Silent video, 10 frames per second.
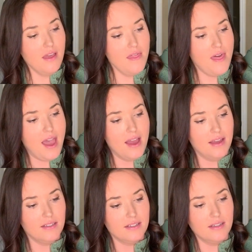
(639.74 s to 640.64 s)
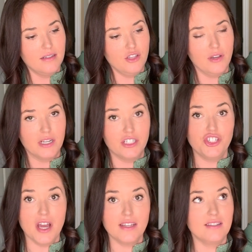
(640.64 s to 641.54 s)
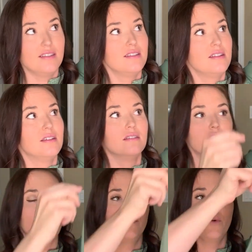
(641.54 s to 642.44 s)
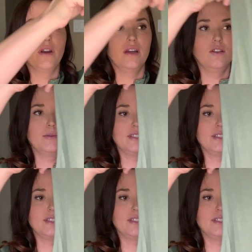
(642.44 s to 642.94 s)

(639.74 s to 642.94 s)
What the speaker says: that you can adjust. So if you want it a little